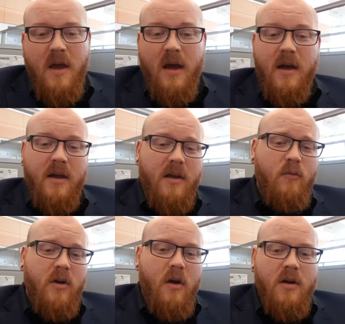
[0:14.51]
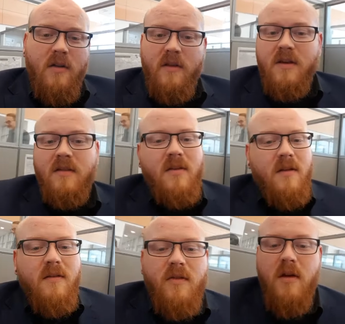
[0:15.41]
In regard to the
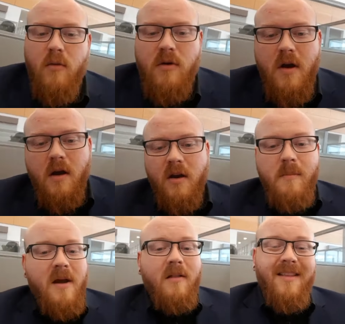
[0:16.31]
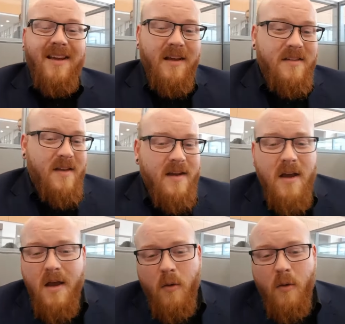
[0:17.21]
distance that you were talking about, like I say,